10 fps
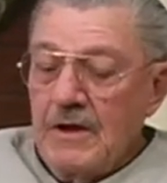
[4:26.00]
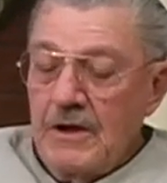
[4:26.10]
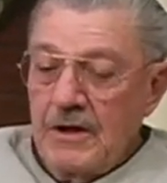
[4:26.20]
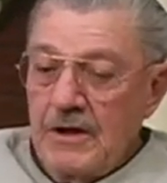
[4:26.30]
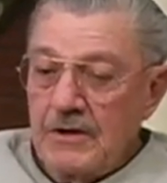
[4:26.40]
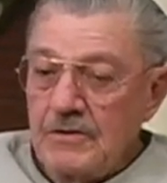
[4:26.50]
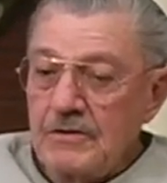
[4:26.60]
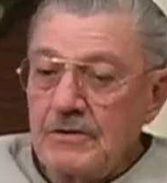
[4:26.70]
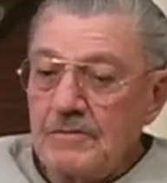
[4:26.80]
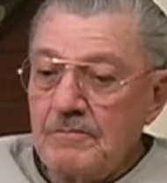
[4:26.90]
and
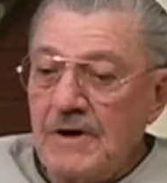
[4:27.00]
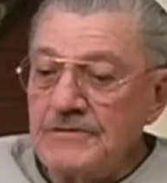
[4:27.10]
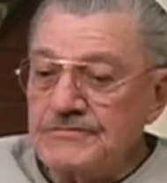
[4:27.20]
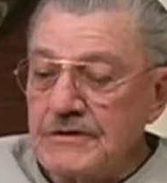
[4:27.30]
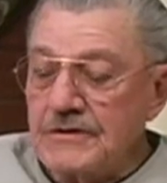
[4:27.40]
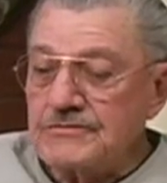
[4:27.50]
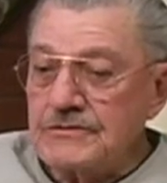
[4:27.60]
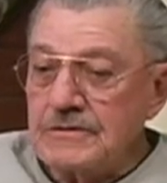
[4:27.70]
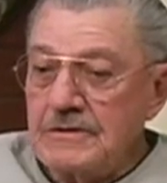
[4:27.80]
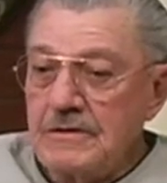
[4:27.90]
my
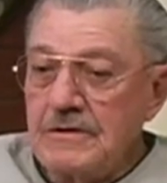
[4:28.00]
section